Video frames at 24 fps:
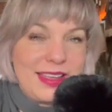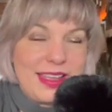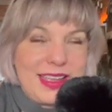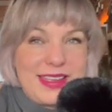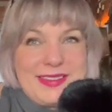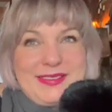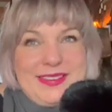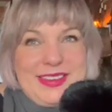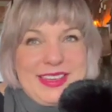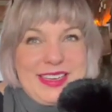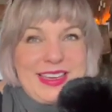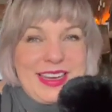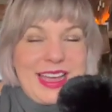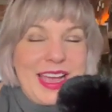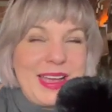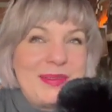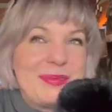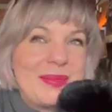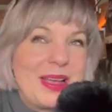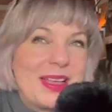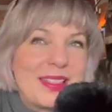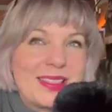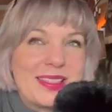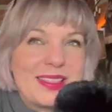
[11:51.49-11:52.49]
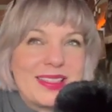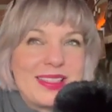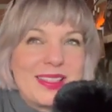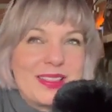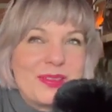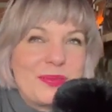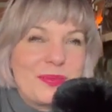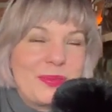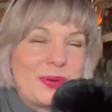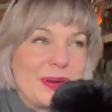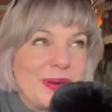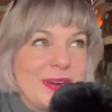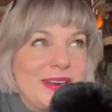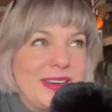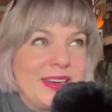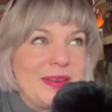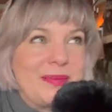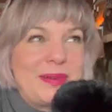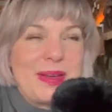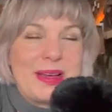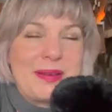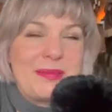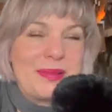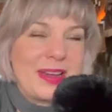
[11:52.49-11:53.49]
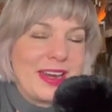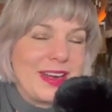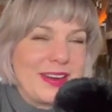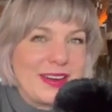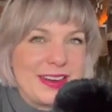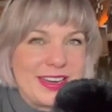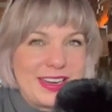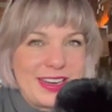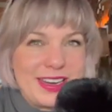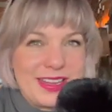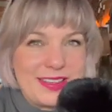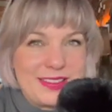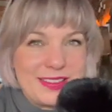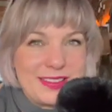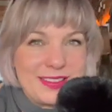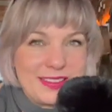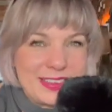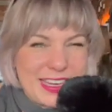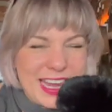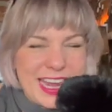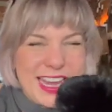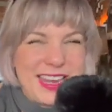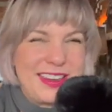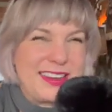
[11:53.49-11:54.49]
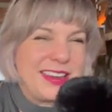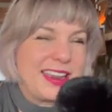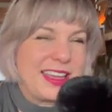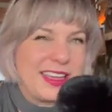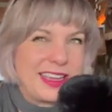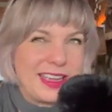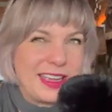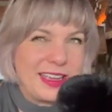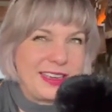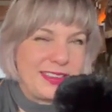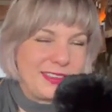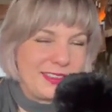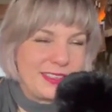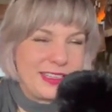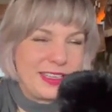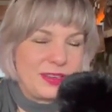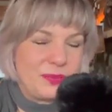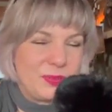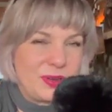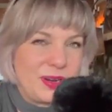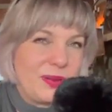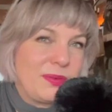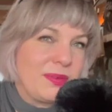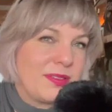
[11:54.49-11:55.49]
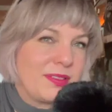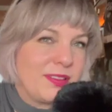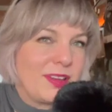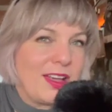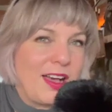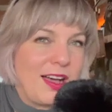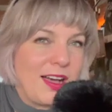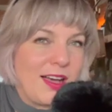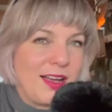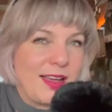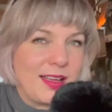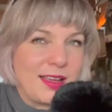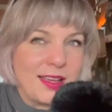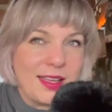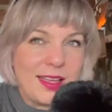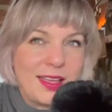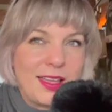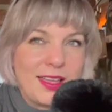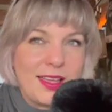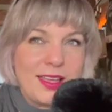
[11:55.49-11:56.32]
I mean, I'm not so worried about my hair getting stained like I did when it was long.